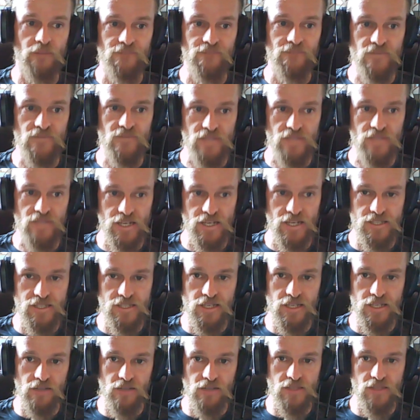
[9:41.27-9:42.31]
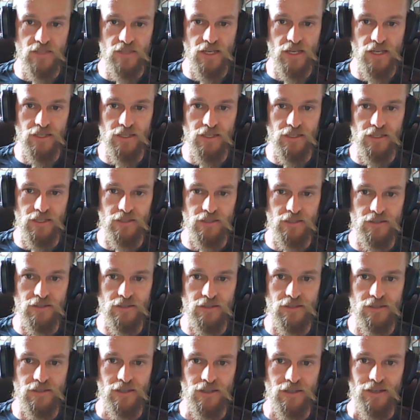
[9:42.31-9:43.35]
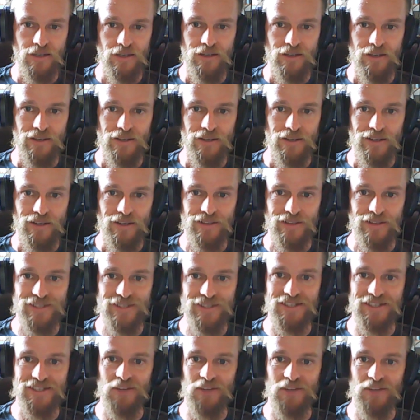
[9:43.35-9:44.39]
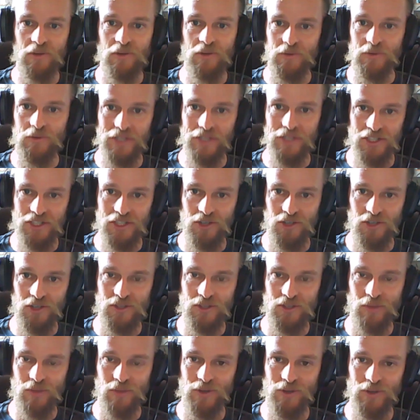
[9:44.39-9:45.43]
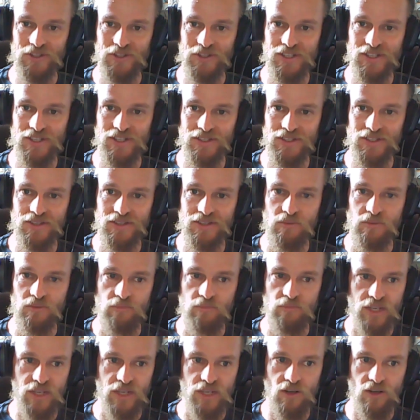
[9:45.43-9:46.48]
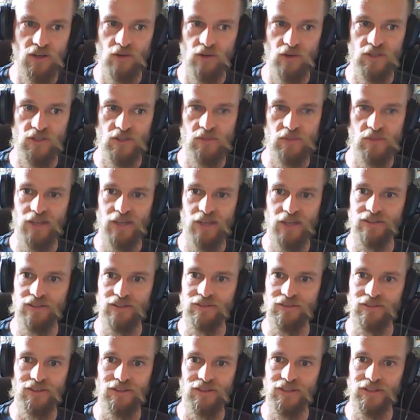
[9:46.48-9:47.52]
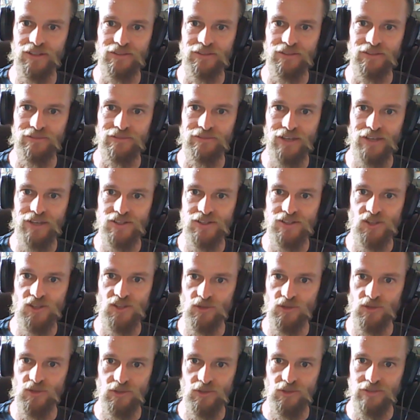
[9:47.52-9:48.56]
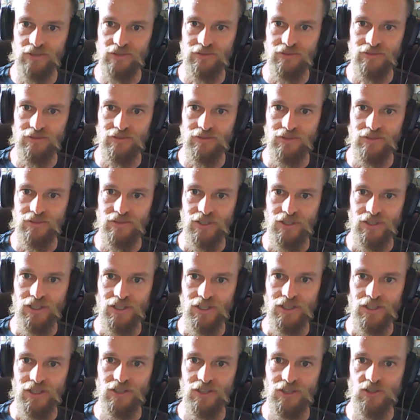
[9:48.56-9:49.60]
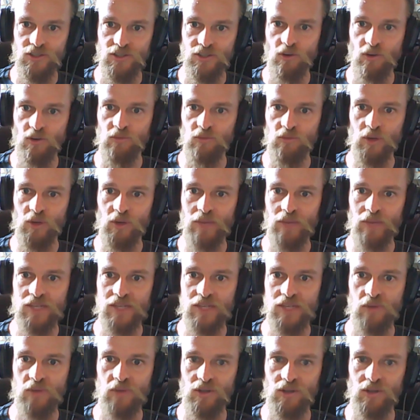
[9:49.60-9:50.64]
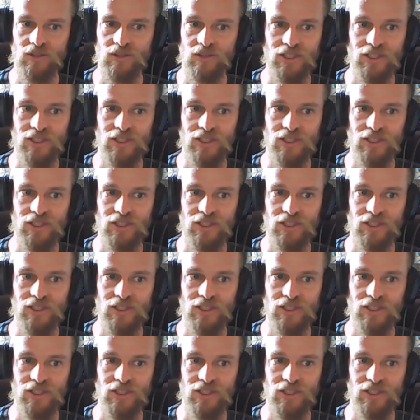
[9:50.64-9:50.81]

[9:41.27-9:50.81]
Next thing I'll say is, and this is another one that really shocks opponents, is Pink Horrors, man. Like, they are so good. 12-point base model.